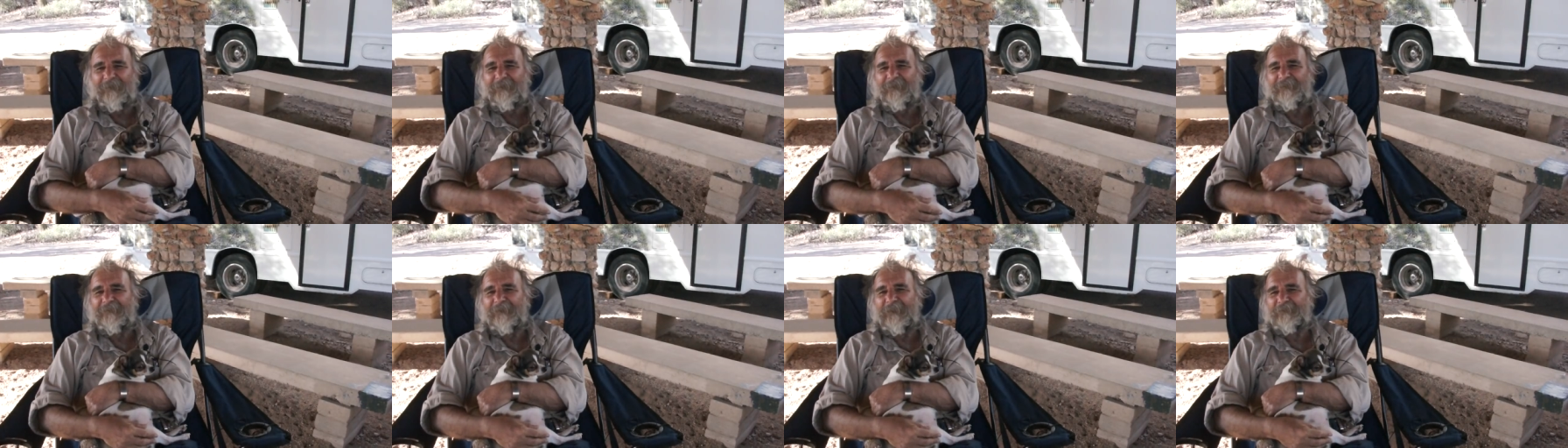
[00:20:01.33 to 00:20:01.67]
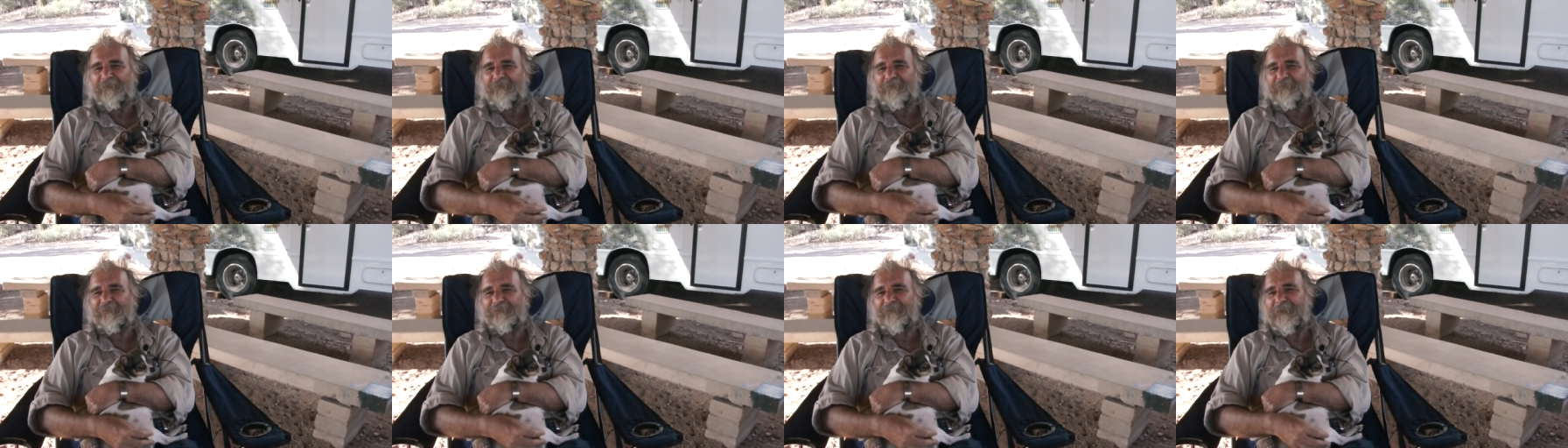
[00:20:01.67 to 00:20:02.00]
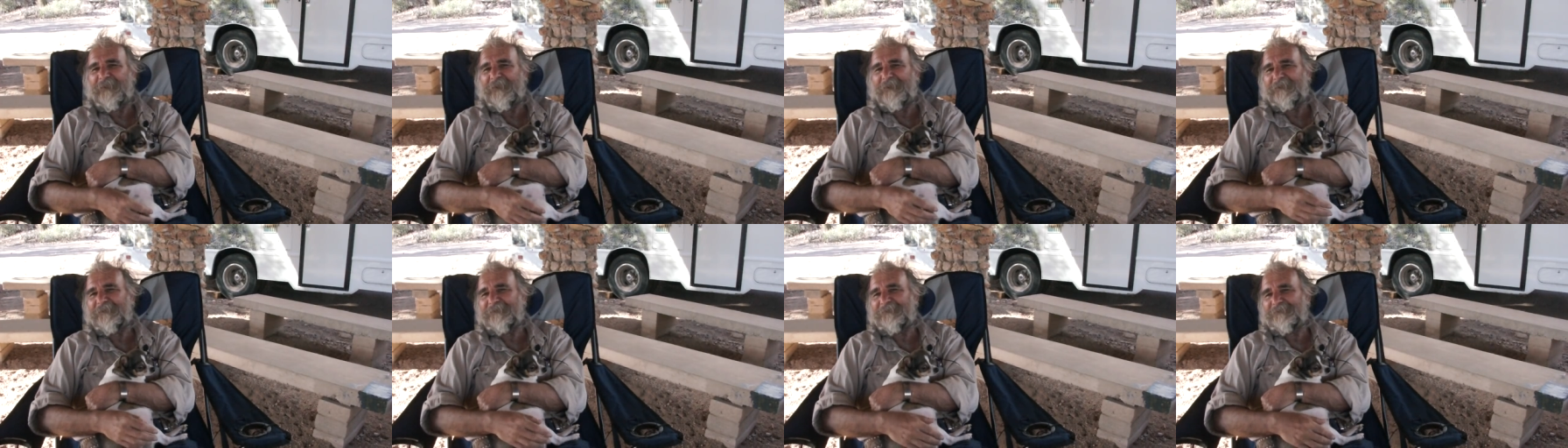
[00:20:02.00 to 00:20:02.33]
dollars, like you
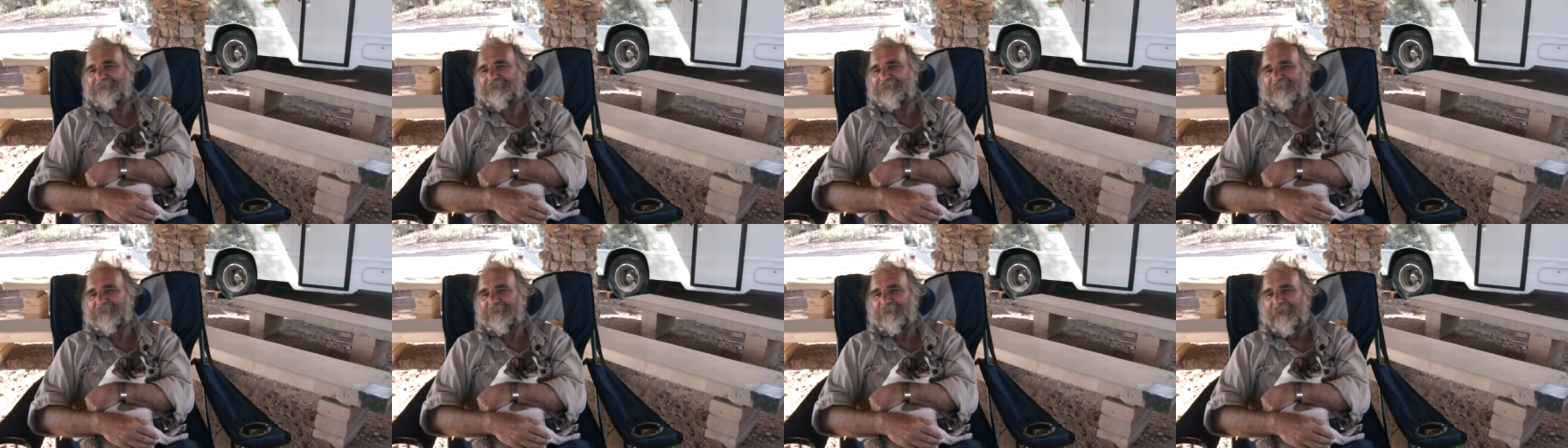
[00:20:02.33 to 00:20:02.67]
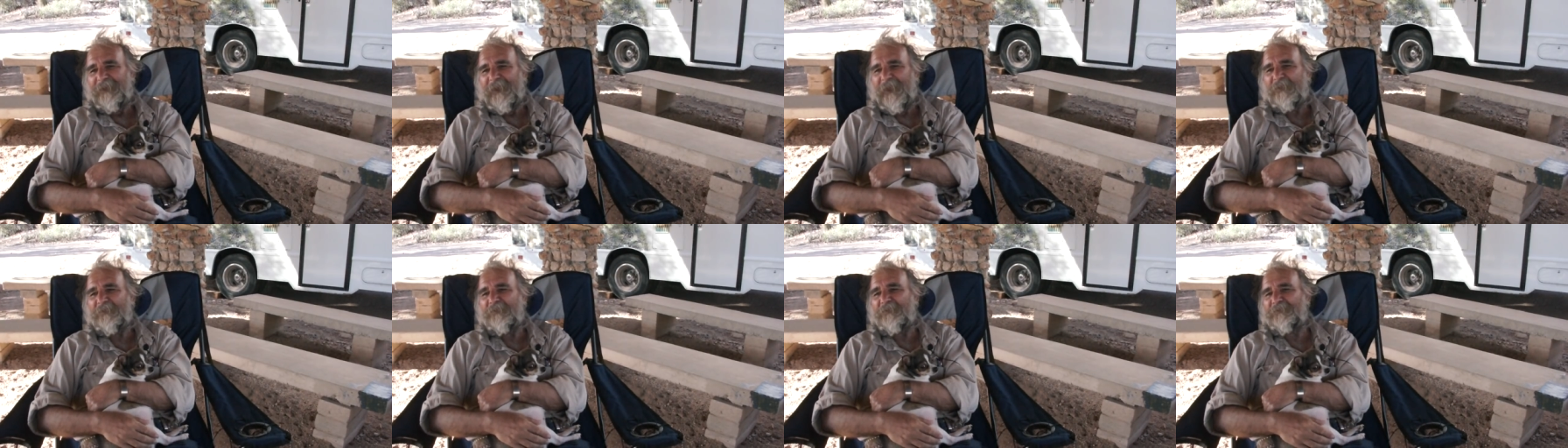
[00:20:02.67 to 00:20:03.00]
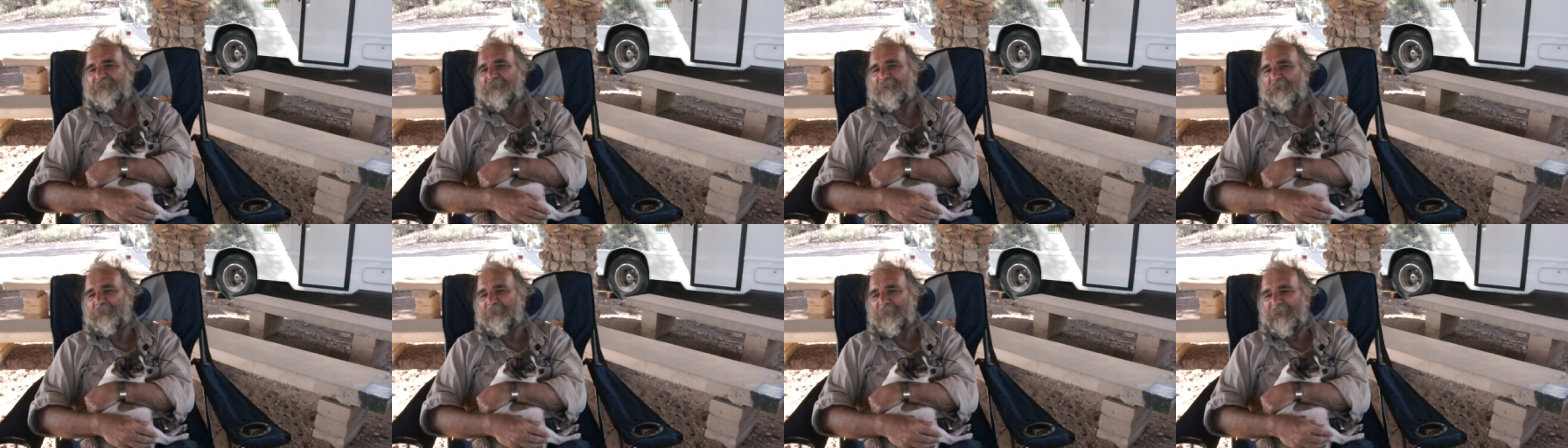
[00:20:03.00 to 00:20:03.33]
say, I'll
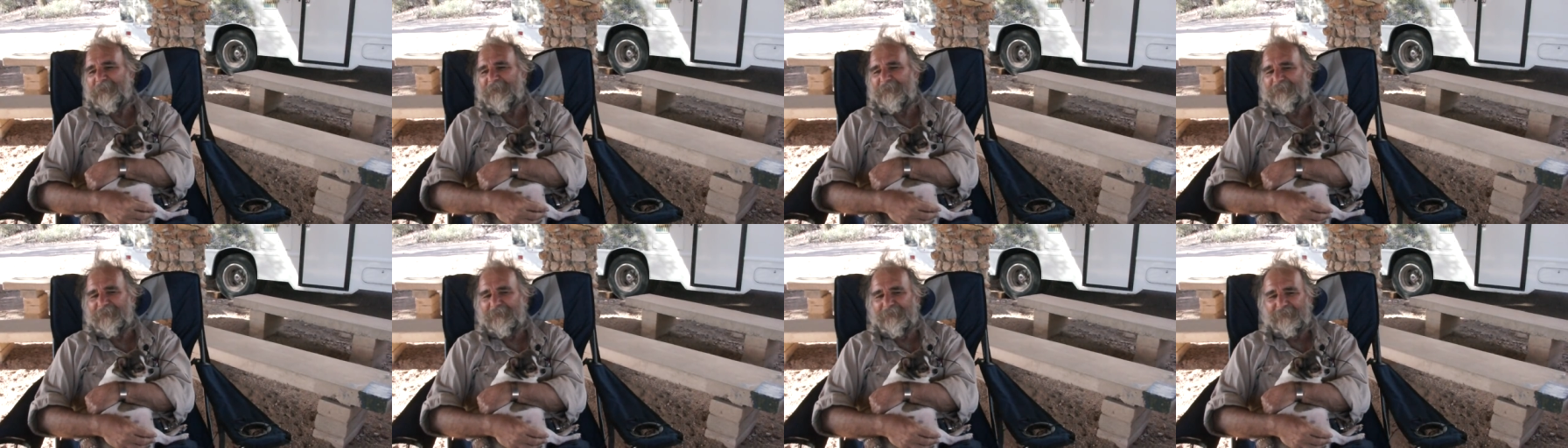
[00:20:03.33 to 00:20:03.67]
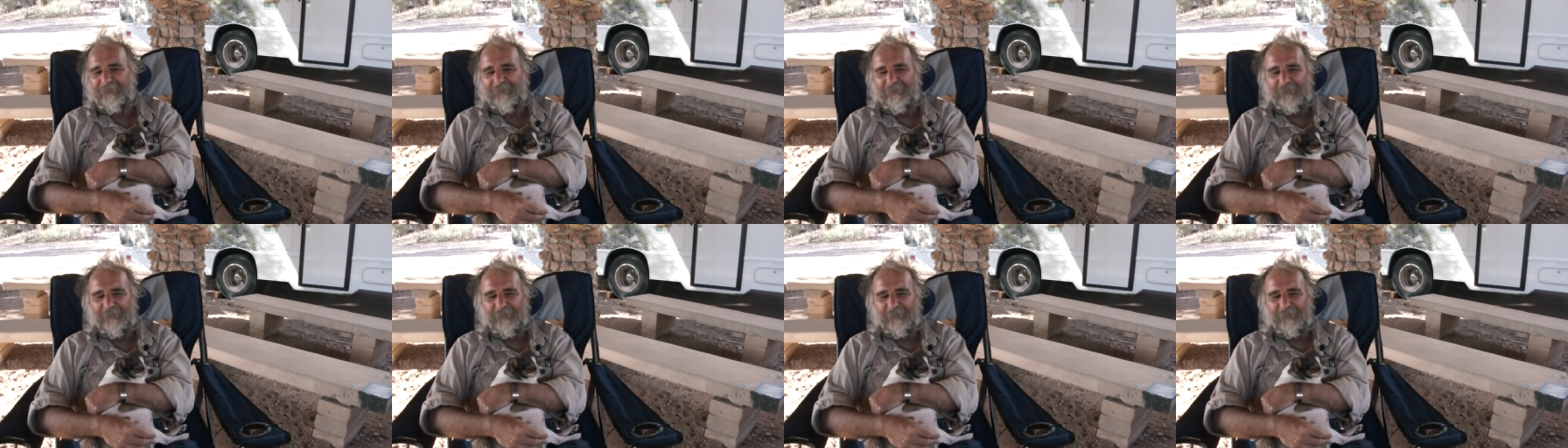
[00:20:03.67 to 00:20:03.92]
own you a penny.